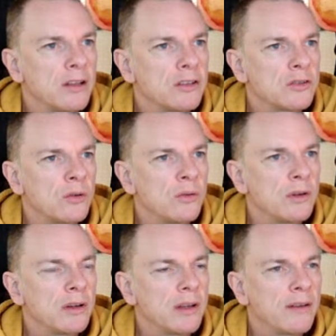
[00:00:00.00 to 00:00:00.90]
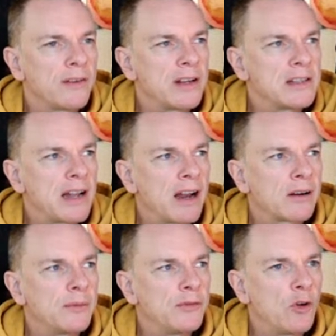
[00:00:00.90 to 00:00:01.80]
So, if it is an
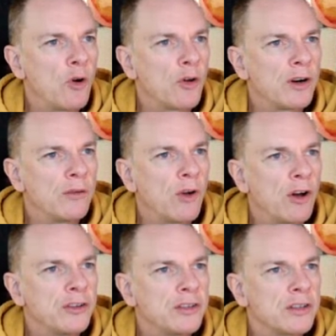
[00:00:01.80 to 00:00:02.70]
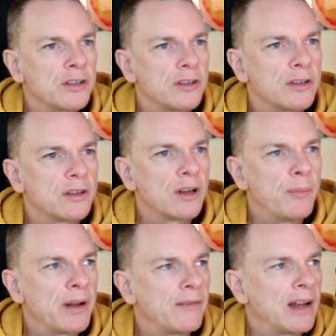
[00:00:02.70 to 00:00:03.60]
anagram of yawn around a
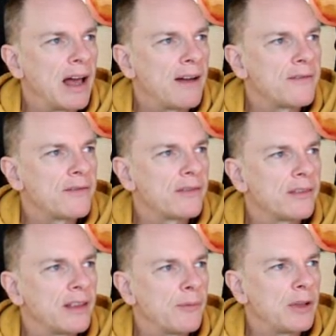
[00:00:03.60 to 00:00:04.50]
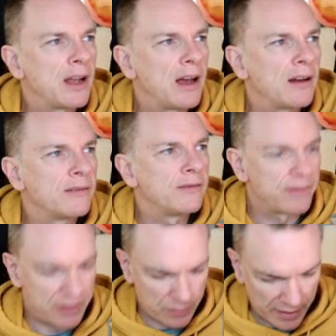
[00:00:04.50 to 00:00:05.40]
bit of a laugh, then we'd have,
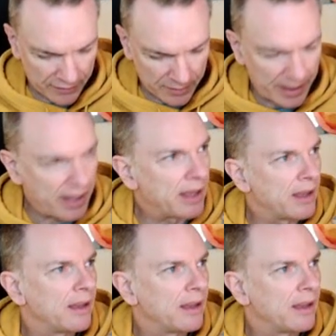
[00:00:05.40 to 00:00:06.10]
this would have to be